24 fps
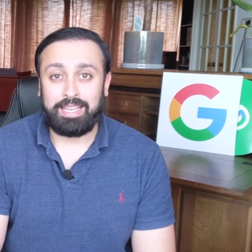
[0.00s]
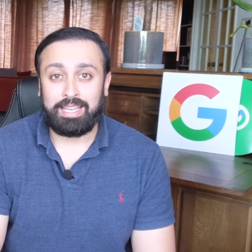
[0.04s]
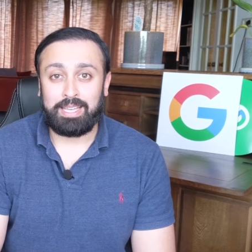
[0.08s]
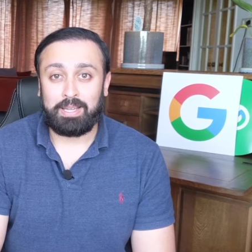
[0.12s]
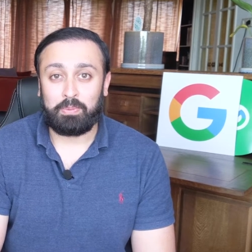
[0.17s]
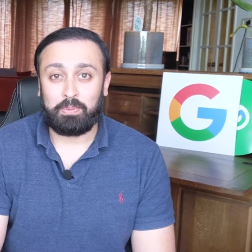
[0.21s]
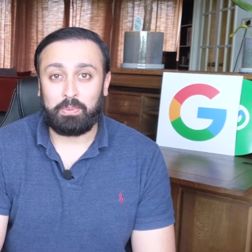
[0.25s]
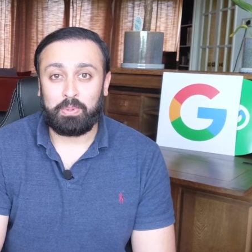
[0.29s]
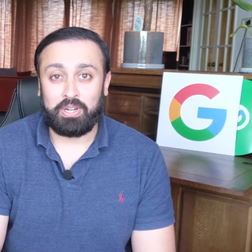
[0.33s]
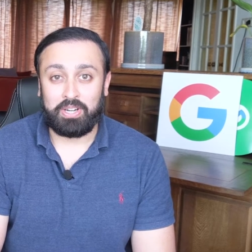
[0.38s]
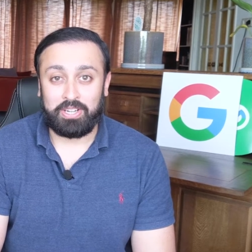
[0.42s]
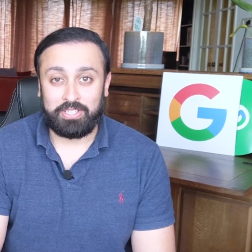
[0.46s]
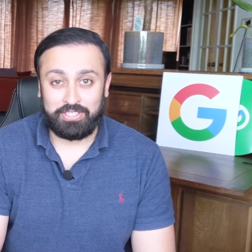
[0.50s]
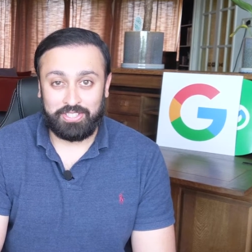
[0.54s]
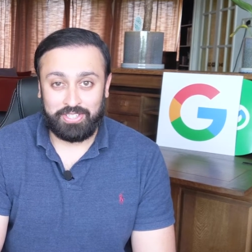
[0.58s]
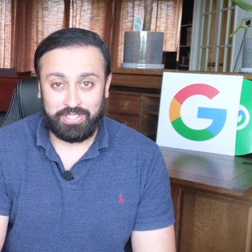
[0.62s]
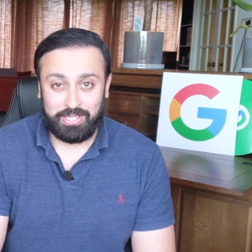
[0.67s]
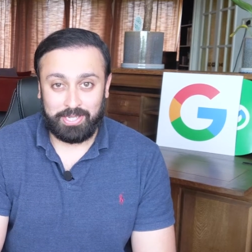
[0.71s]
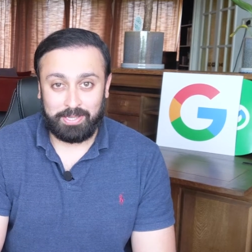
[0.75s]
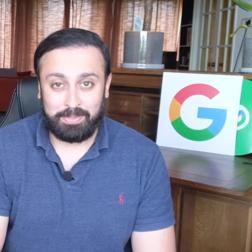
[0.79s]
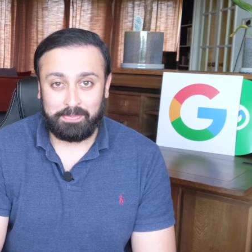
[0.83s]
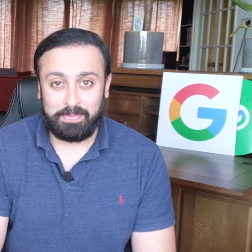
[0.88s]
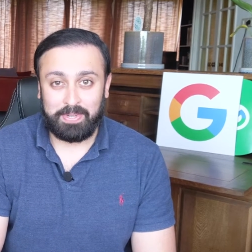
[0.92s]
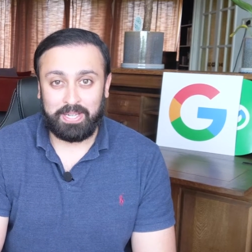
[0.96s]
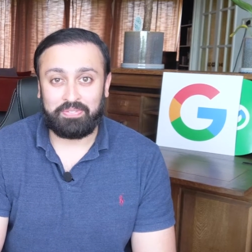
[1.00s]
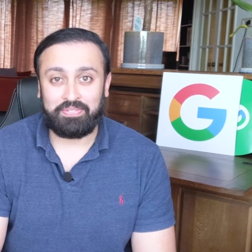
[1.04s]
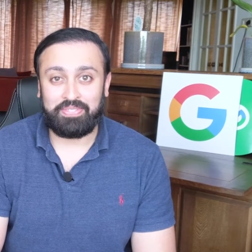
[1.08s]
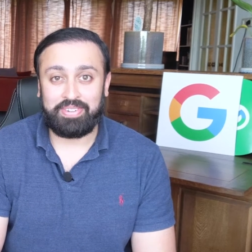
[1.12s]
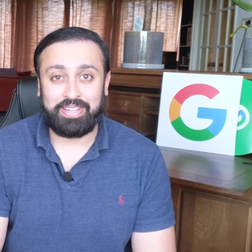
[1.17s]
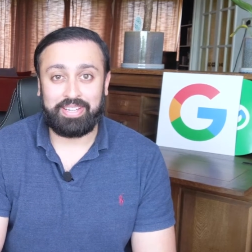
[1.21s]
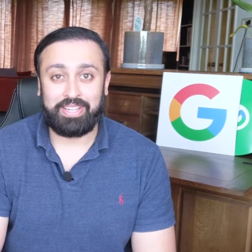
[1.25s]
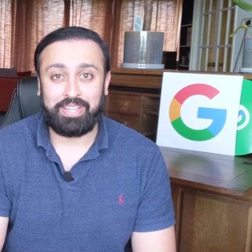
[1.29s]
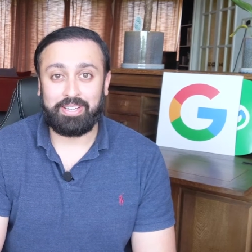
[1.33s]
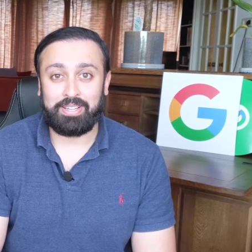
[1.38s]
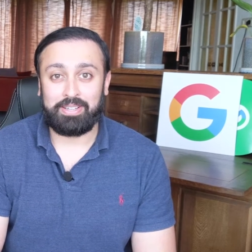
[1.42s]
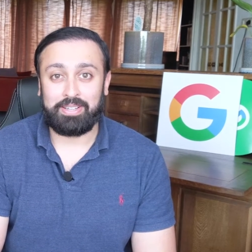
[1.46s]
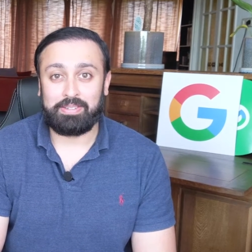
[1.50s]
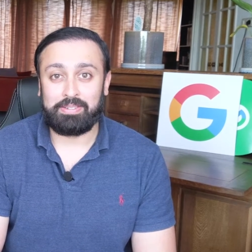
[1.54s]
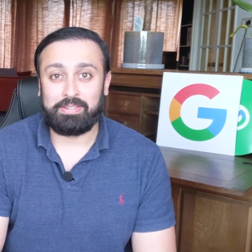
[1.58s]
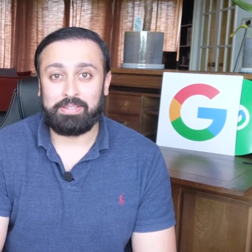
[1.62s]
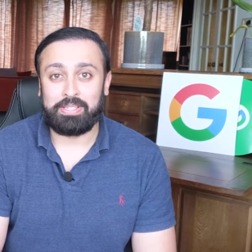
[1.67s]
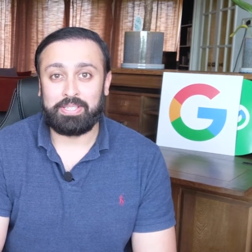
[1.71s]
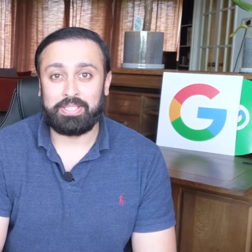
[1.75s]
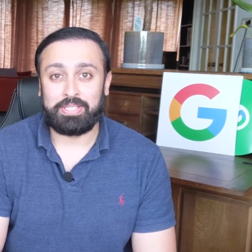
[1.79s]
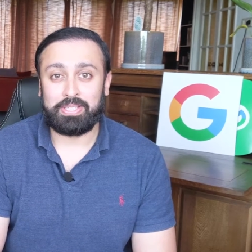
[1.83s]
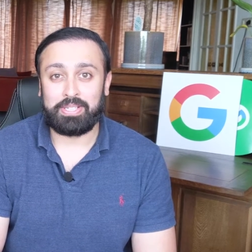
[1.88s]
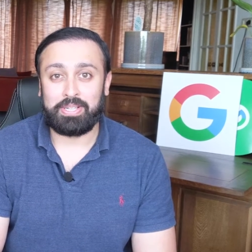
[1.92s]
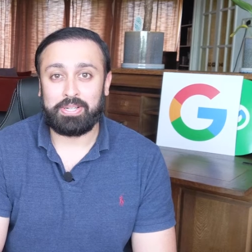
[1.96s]
We are talking about video,
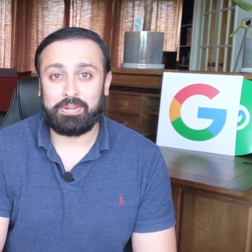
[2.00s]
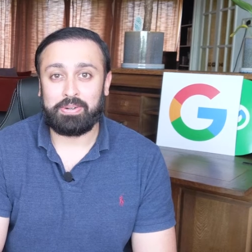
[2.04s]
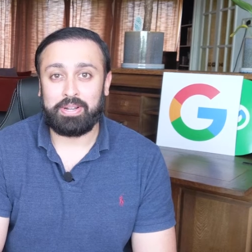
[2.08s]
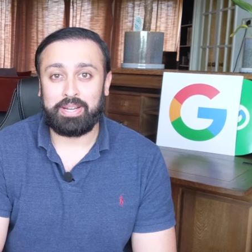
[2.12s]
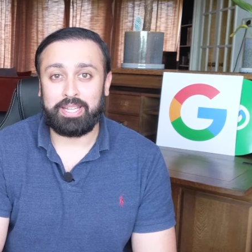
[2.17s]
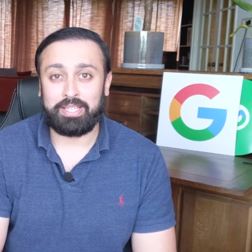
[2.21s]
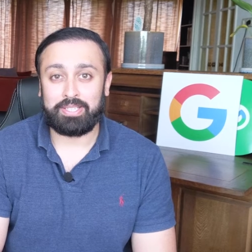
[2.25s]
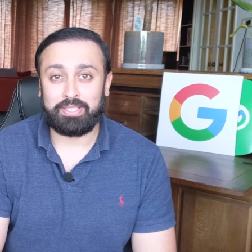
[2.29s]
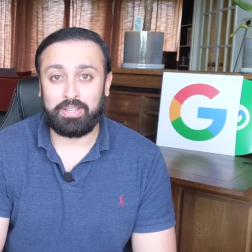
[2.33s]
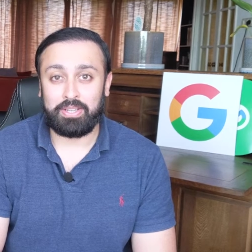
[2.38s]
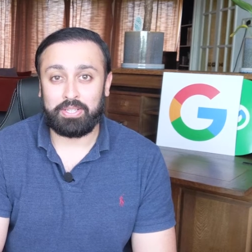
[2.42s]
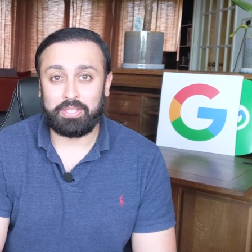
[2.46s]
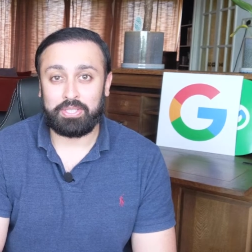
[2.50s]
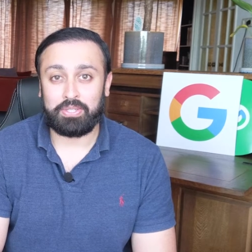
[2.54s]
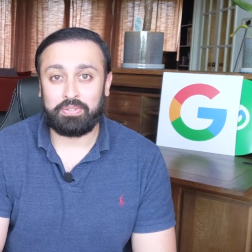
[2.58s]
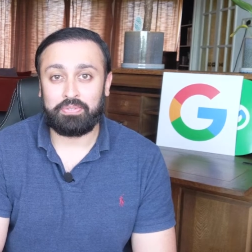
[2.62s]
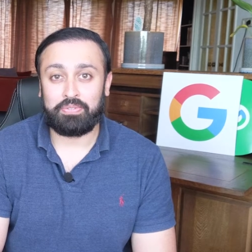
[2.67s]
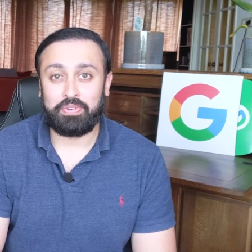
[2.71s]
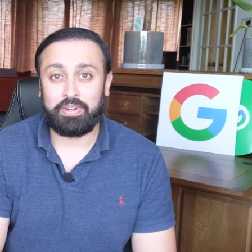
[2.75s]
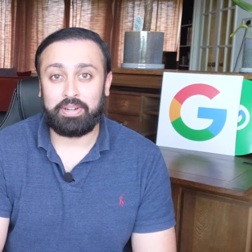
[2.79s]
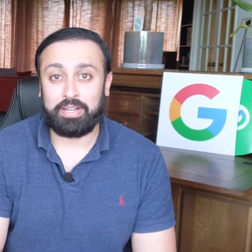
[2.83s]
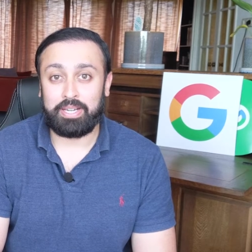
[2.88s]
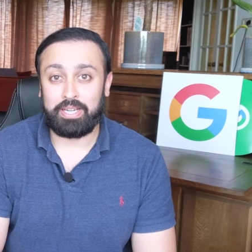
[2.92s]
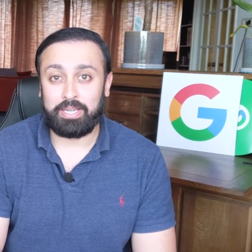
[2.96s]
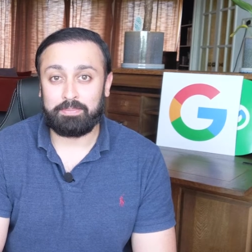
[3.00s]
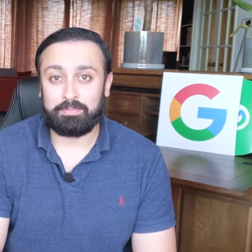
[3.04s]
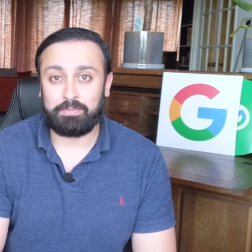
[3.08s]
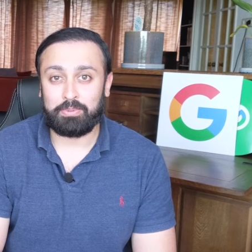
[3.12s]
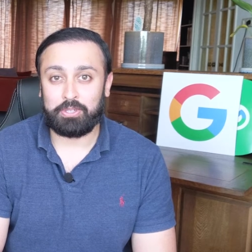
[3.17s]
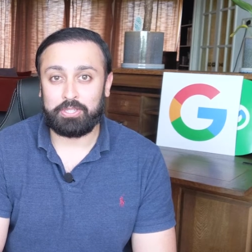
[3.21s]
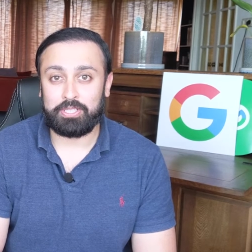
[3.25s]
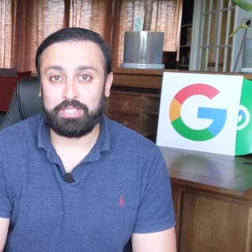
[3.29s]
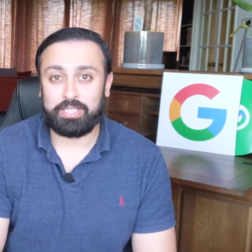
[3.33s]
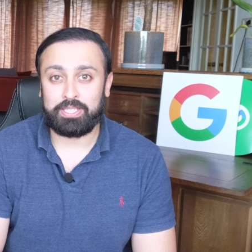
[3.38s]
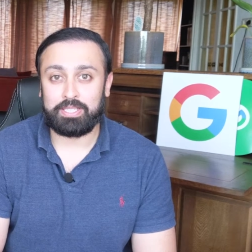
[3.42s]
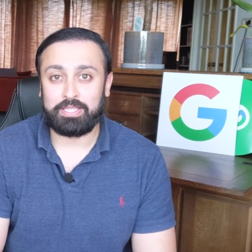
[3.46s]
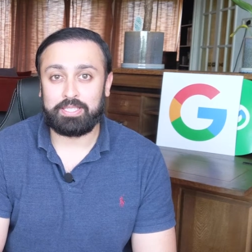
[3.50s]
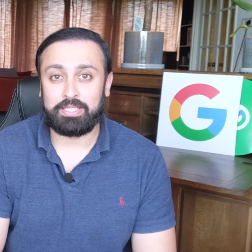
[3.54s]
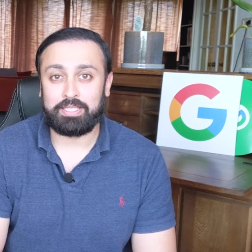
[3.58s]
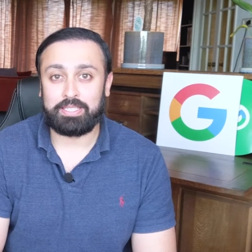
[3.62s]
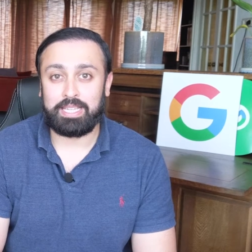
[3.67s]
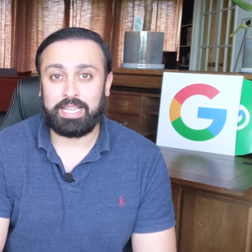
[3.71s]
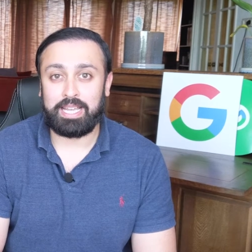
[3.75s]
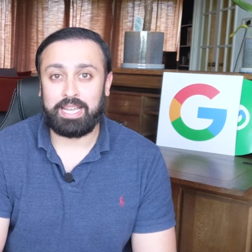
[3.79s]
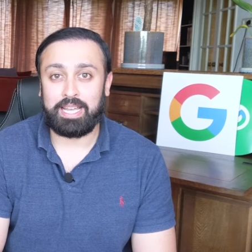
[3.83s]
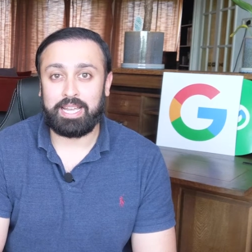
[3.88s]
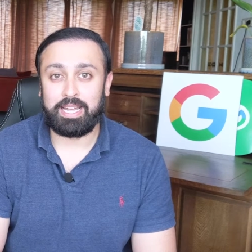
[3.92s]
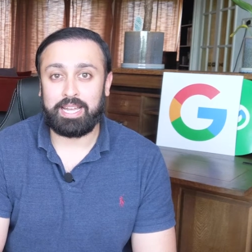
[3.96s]
so it is also very important
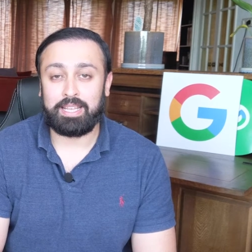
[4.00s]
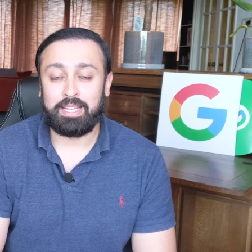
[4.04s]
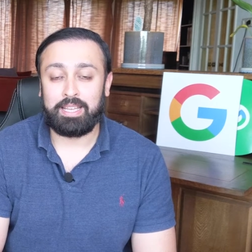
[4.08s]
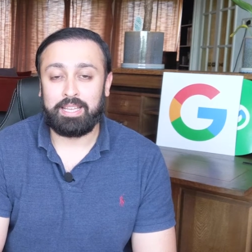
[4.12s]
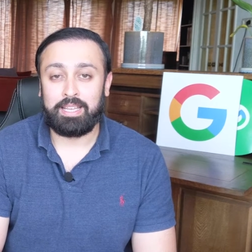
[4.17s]
that